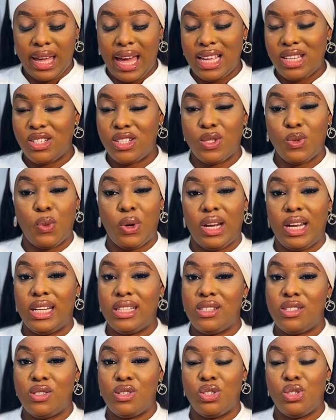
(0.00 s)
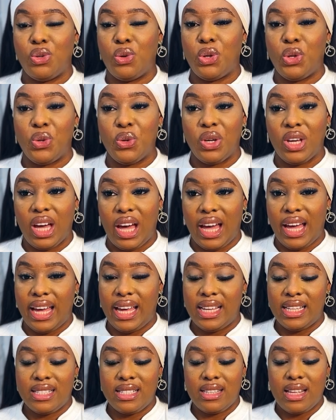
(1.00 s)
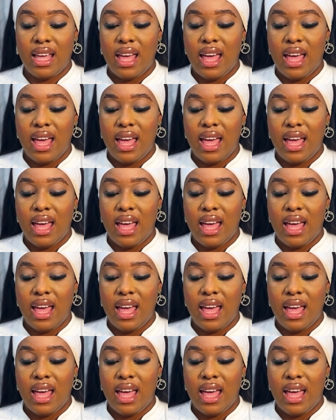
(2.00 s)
I just wanted to show you guys,